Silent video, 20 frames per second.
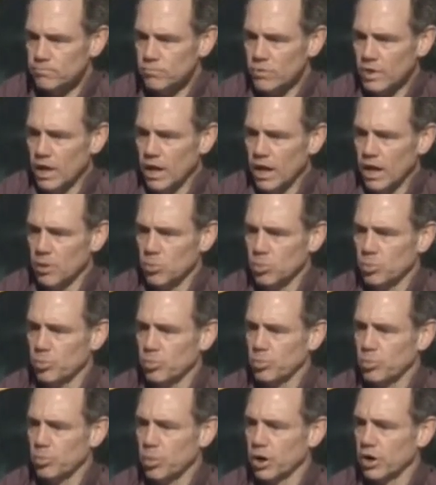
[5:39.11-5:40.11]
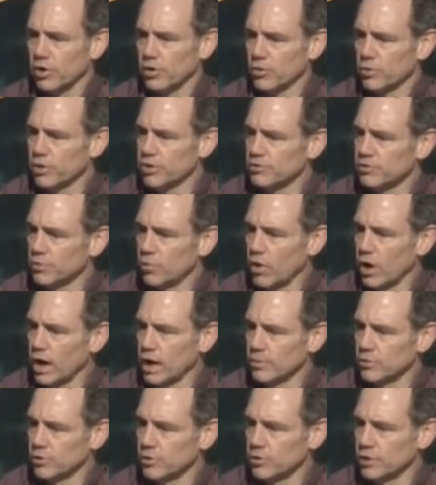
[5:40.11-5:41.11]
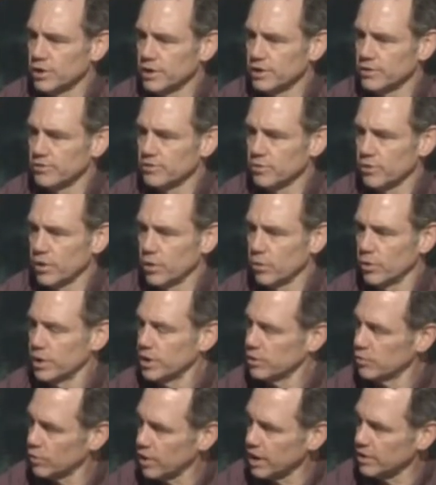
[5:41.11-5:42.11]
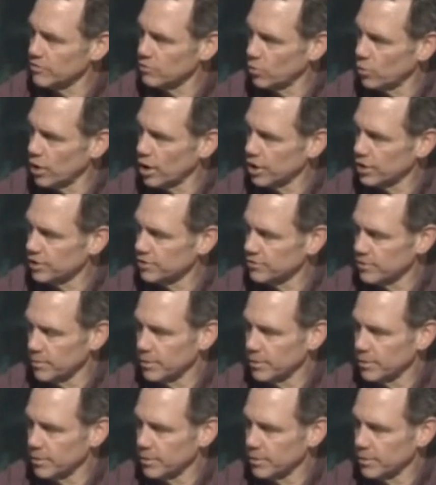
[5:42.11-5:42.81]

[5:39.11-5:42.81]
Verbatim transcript: and part of the reason why I'm doing it is so that we can raise awareness.